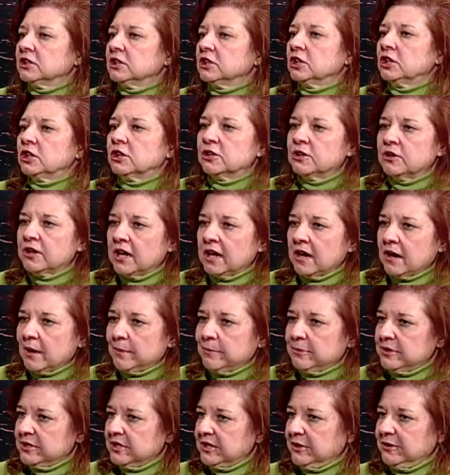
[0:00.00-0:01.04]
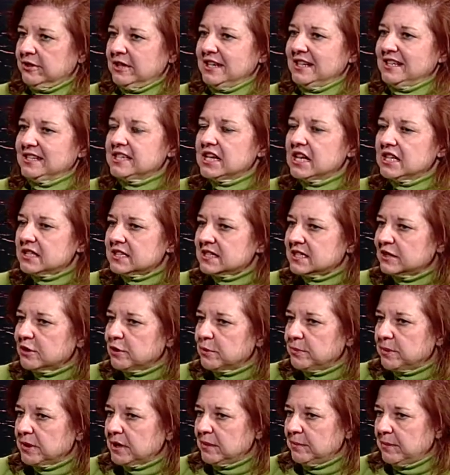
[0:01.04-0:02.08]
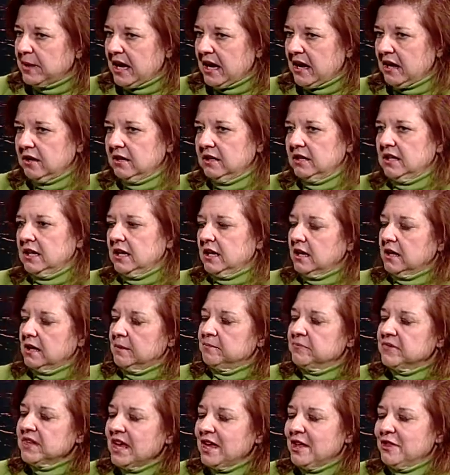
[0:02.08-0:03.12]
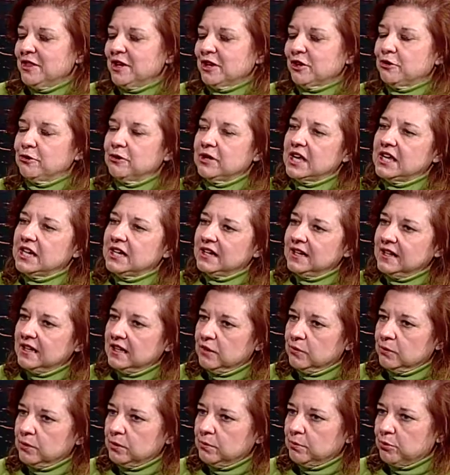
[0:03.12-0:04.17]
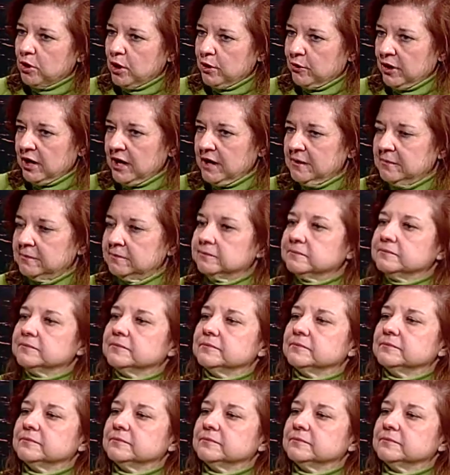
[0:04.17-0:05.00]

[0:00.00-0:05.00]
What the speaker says: learning opportunity. Tell us a little bit about the Created Equal program.